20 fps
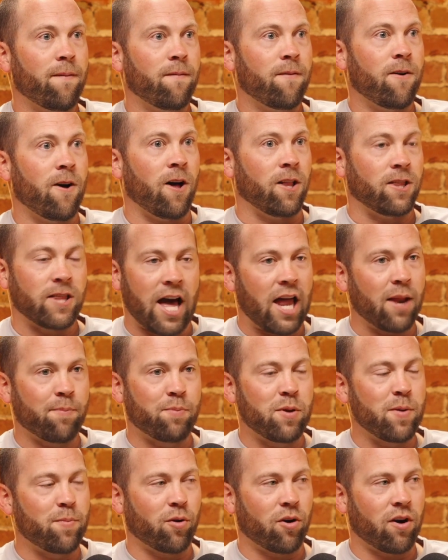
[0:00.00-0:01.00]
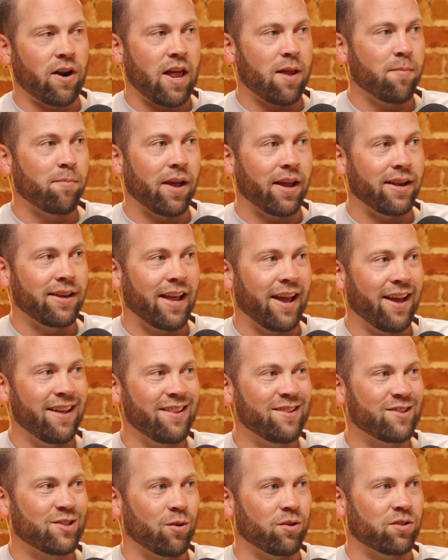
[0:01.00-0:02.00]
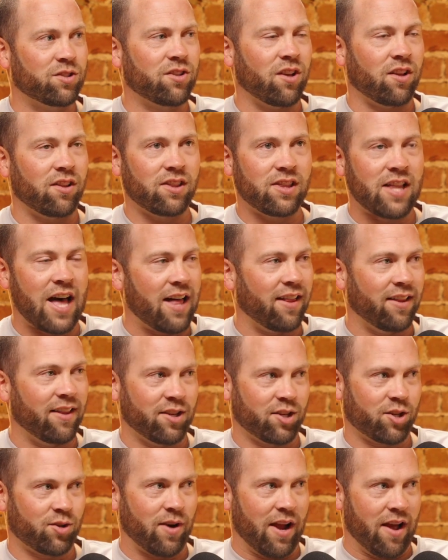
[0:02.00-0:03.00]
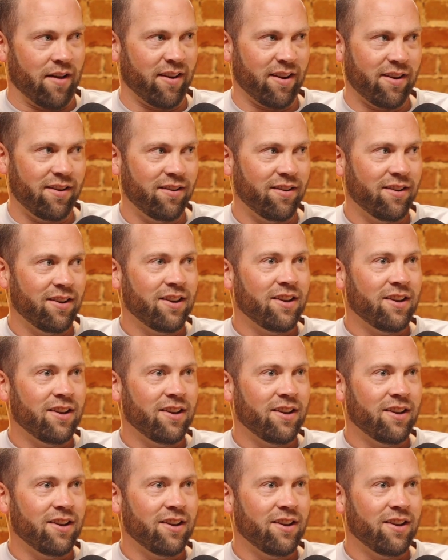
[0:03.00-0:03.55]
a lot of people aren't out of bed yet, so it's a lot less crowded.